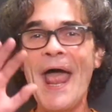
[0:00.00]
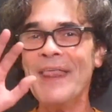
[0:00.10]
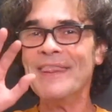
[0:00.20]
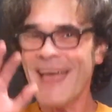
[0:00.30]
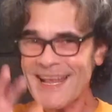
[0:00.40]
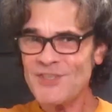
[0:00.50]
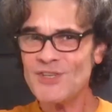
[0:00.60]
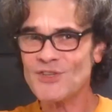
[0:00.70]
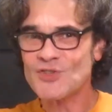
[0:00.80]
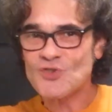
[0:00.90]
That's a
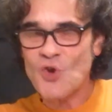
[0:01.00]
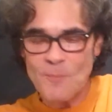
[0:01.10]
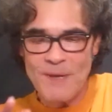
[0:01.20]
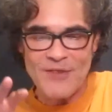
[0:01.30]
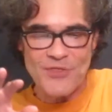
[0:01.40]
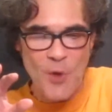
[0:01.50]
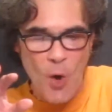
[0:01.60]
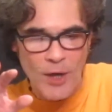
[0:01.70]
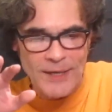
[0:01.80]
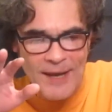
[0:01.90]
disturbing
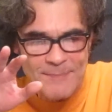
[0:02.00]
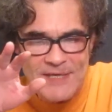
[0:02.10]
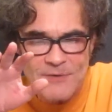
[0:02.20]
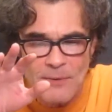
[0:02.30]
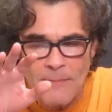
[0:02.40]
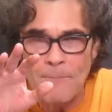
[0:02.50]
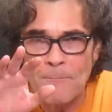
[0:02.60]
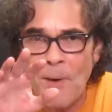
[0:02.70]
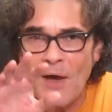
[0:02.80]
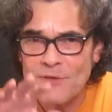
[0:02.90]
thought. I mean,
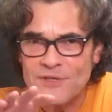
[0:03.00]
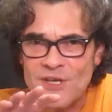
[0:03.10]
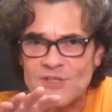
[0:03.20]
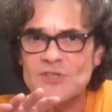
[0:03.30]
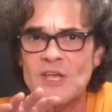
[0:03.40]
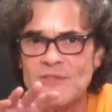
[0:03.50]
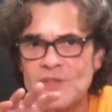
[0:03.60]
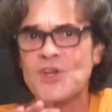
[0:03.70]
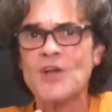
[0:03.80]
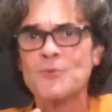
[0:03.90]
politics in
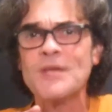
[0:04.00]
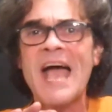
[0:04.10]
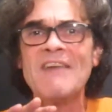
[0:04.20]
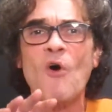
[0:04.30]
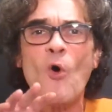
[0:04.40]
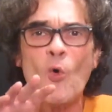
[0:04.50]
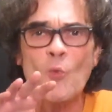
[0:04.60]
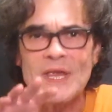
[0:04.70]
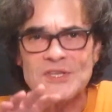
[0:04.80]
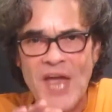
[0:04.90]
this country have
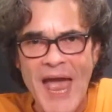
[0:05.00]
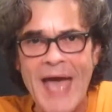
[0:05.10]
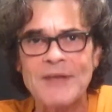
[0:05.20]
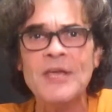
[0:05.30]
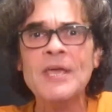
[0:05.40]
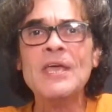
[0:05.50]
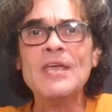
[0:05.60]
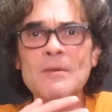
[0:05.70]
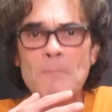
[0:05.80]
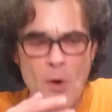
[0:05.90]
always had
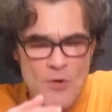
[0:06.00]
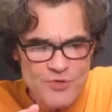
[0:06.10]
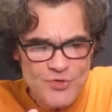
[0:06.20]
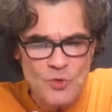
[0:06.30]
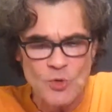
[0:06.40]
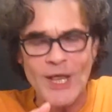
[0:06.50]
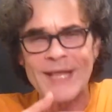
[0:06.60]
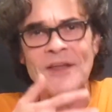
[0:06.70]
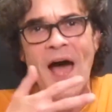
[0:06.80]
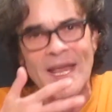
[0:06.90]
emotional
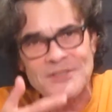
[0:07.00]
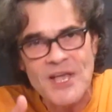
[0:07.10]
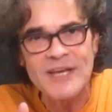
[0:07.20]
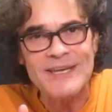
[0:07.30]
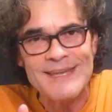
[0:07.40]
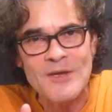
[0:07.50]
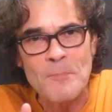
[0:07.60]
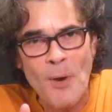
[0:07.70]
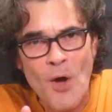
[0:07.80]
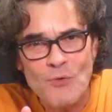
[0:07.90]
and identity
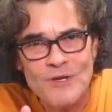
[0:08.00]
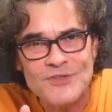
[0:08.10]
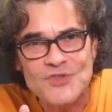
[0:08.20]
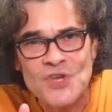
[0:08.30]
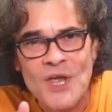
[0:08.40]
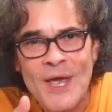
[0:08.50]
components,